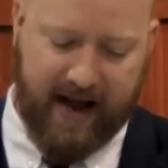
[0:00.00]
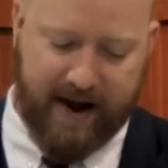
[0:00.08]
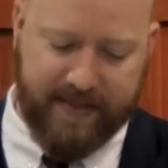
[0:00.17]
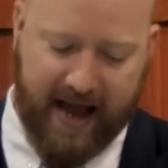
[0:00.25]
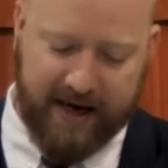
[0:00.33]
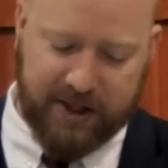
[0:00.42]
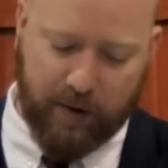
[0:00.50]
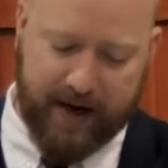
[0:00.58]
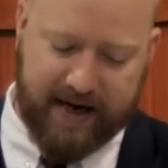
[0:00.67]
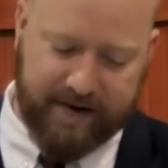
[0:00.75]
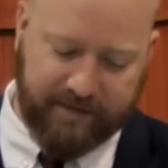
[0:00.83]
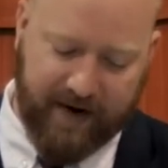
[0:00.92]
And that is
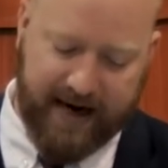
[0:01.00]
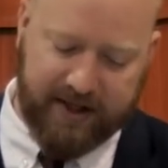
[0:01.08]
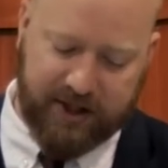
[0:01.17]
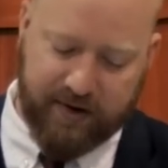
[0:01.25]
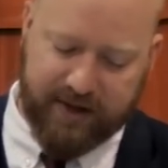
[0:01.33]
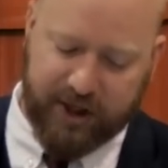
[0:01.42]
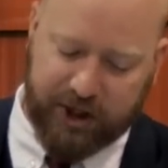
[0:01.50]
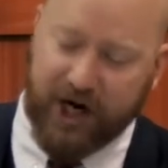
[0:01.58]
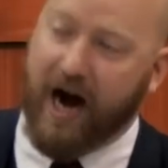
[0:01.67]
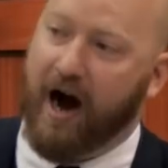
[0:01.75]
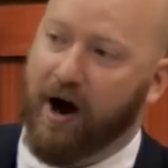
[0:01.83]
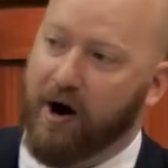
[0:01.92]
what he invites you to
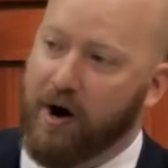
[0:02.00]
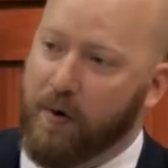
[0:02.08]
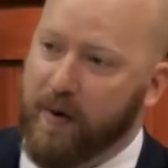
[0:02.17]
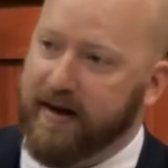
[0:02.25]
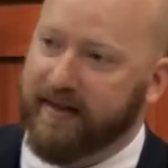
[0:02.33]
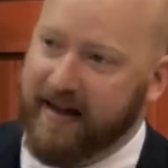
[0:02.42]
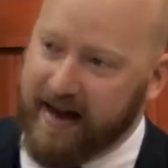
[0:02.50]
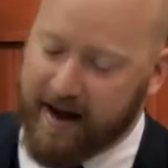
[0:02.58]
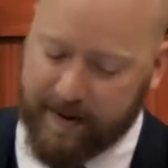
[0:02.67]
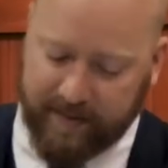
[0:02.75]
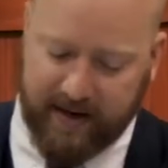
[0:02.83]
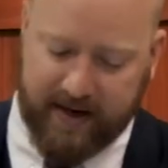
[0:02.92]
share with
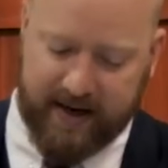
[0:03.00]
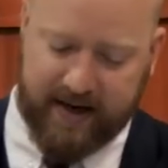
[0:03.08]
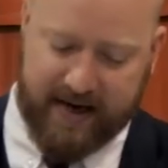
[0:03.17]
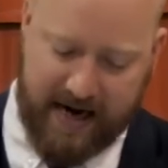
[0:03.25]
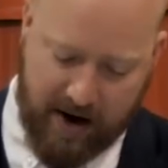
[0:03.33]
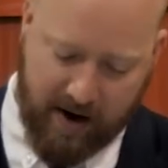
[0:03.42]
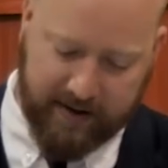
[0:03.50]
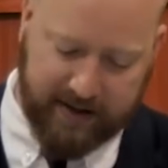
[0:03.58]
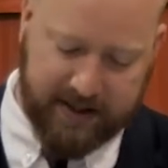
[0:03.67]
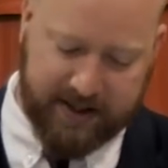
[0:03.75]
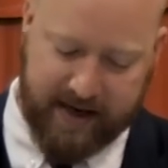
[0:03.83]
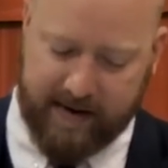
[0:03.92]
him here at
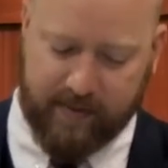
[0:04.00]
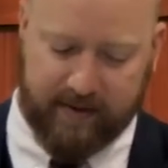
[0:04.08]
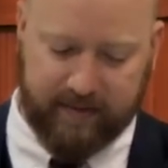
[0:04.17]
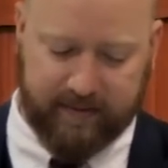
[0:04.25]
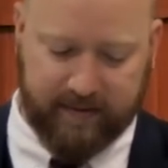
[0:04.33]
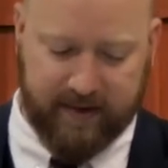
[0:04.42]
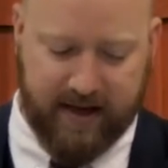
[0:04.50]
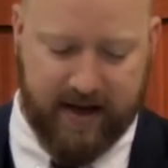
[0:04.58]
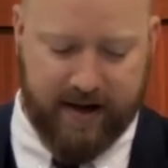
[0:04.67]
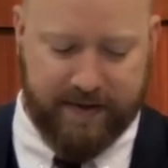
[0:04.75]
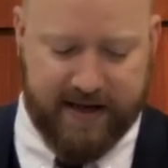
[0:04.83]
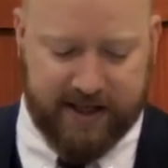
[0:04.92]
this table.
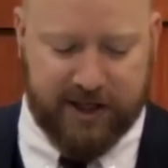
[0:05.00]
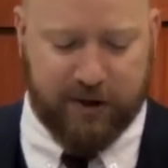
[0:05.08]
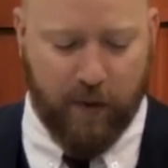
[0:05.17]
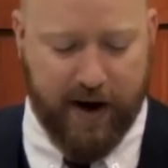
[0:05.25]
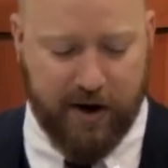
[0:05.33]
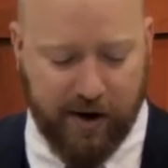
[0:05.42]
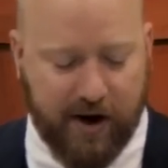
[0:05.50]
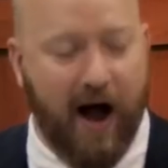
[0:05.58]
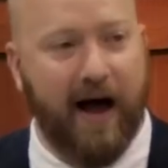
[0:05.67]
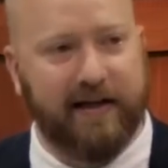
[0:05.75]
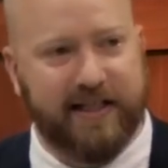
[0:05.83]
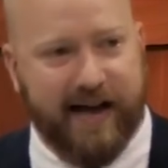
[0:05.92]
This is what your
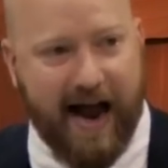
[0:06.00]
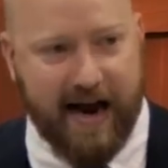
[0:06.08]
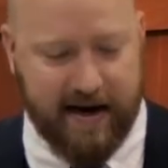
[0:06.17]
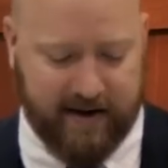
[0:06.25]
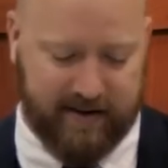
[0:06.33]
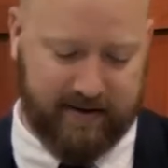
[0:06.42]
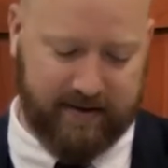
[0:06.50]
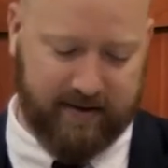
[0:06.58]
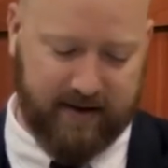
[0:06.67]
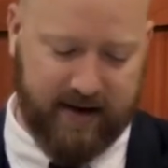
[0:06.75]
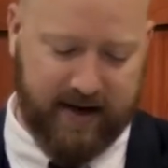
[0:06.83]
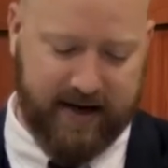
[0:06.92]
God is like.
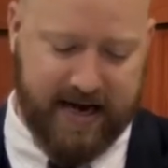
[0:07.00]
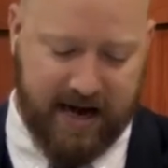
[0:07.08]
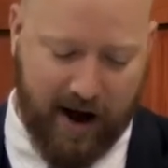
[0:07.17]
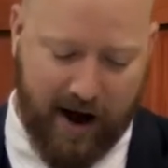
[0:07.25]
He